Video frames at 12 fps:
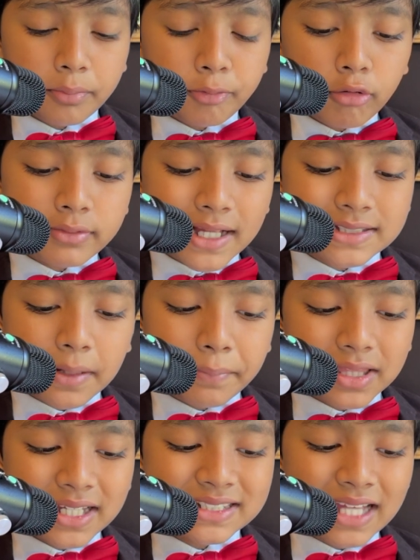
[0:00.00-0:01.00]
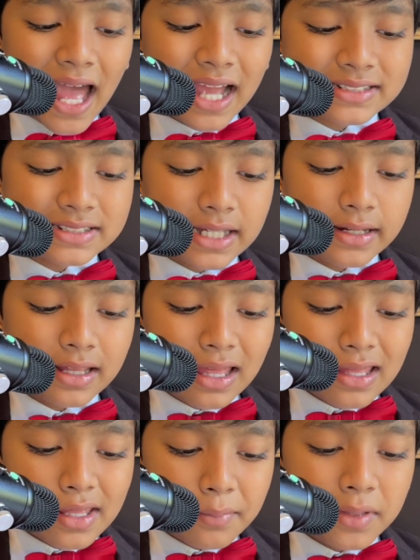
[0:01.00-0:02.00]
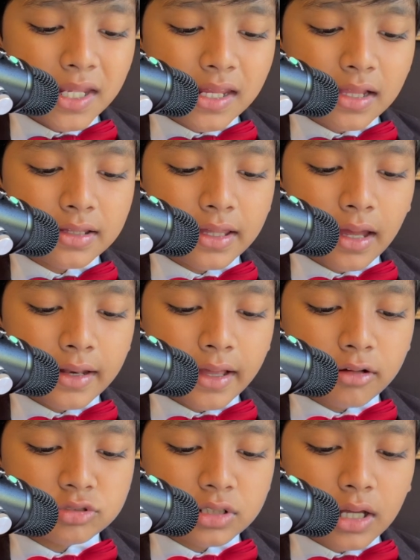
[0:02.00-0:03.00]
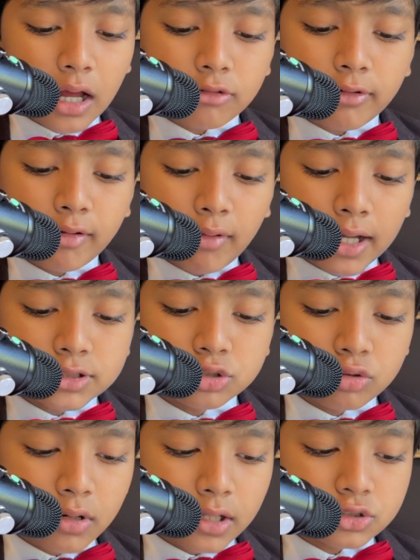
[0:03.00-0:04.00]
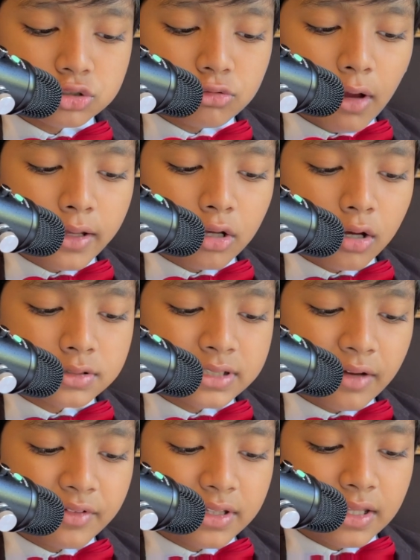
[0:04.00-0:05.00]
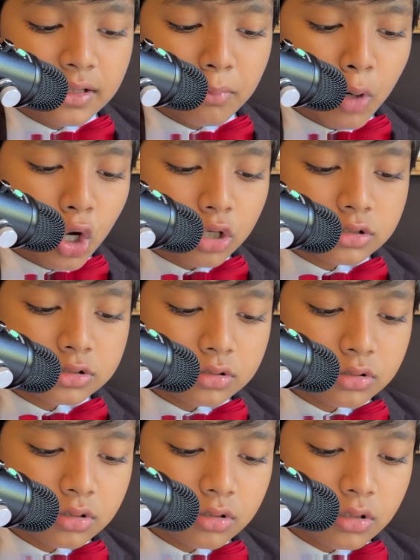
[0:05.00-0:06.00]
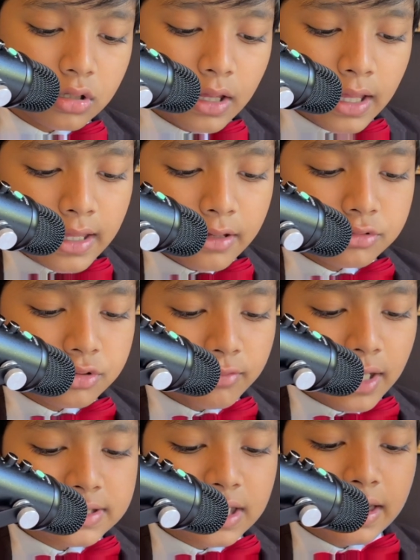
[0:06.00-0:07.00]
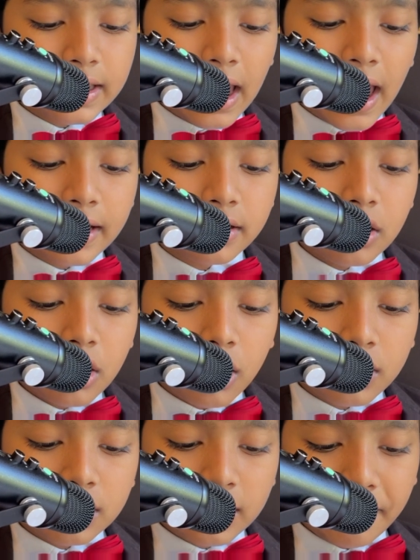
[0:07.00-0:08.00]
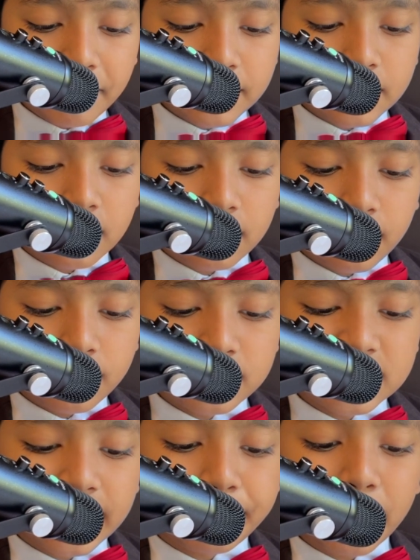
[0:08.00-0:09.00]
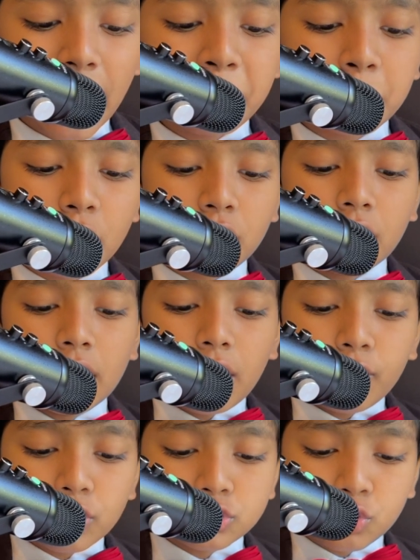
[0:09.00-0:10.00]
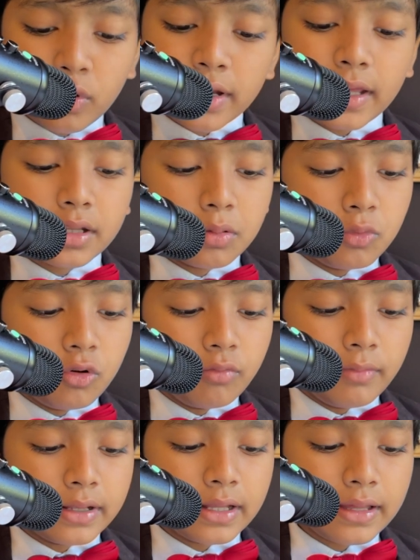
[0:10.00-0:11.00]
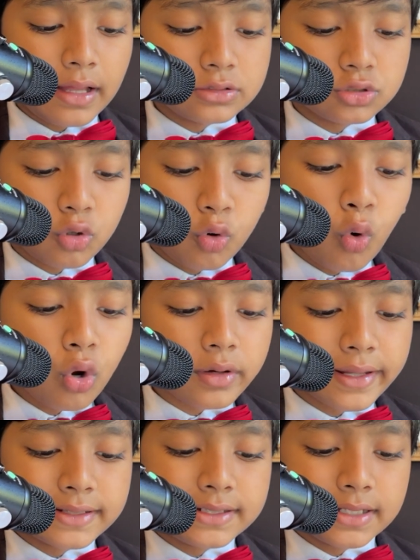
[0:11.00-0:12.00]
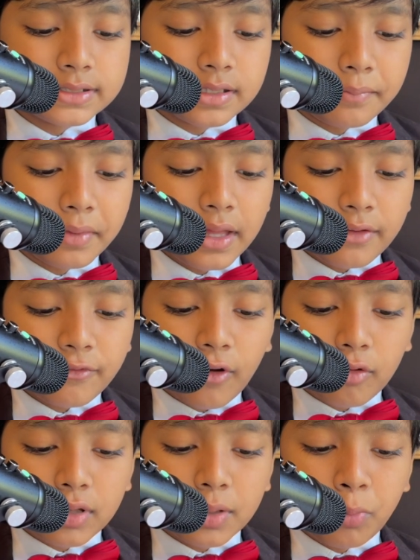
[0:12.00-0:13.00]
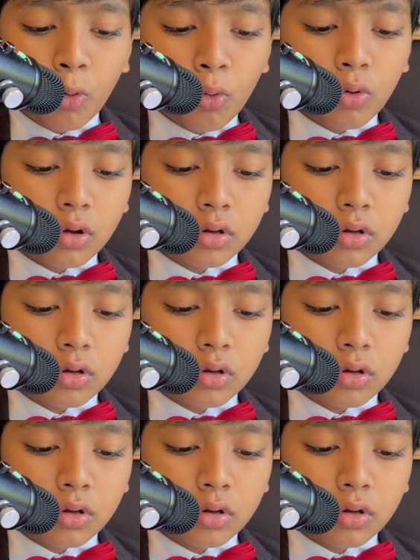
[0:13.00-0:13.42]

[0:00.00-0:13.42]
protest the police action, he immediately announced a countrywide shooting strike on 17 March. He was arrested again on 11th of September for joining the movement against the cordon system, Faridpur.